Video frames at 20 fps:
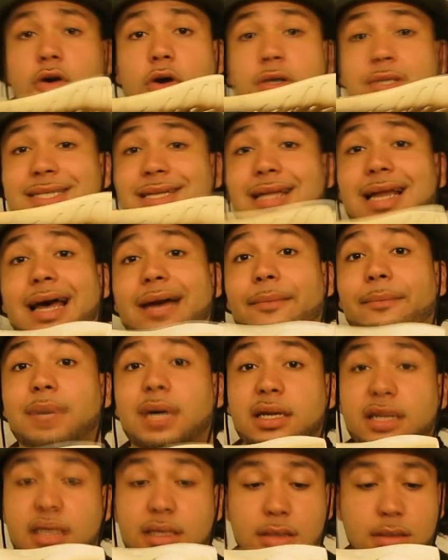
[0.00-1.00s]
costs a lot of
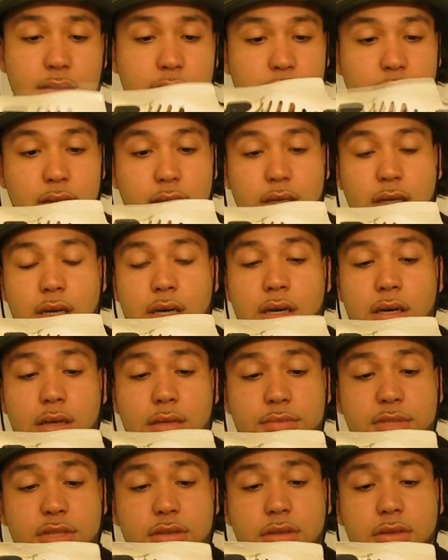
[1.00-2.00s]
money,
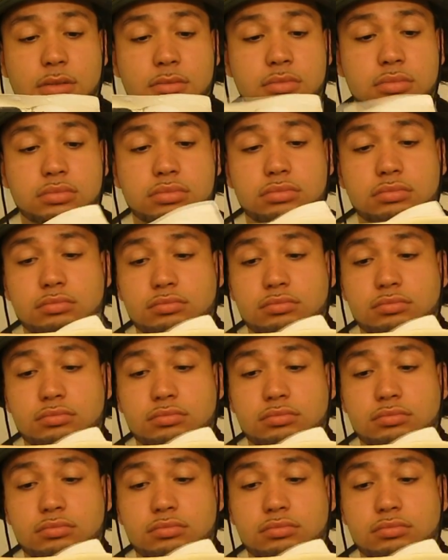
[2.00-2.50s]
so